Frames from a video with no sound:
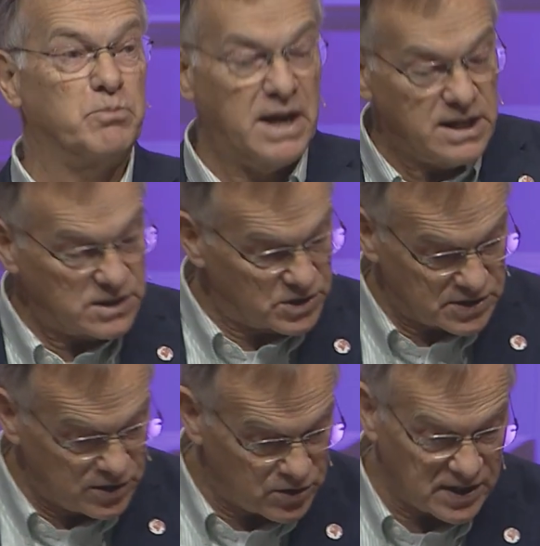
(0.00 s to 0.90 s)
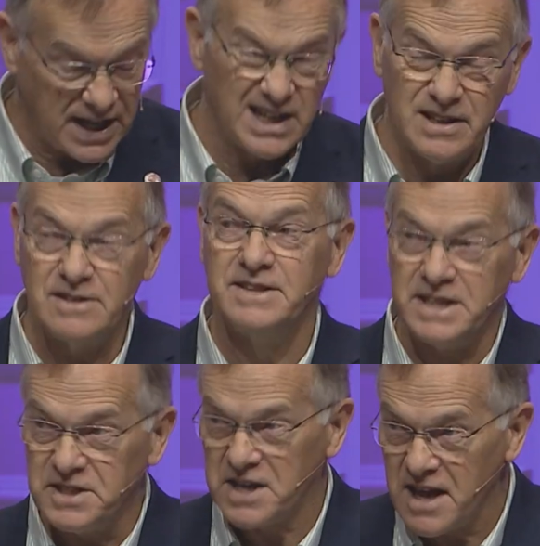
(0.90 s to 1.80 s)
It might just look like a little
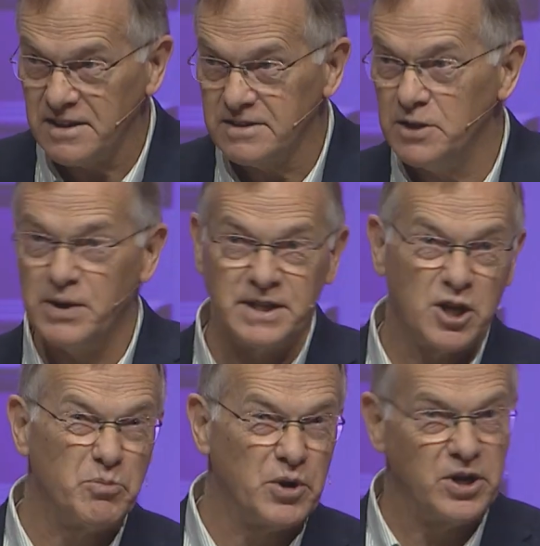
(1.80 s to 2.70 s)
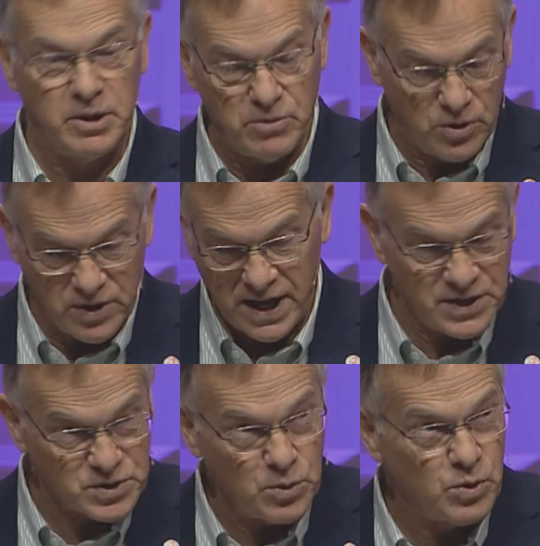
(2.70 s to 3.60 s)
detail. He went to Capernaum,
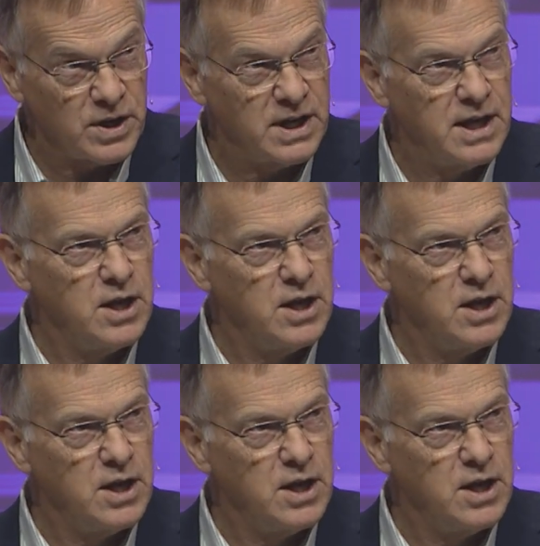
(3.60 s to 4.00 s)
okay, so what?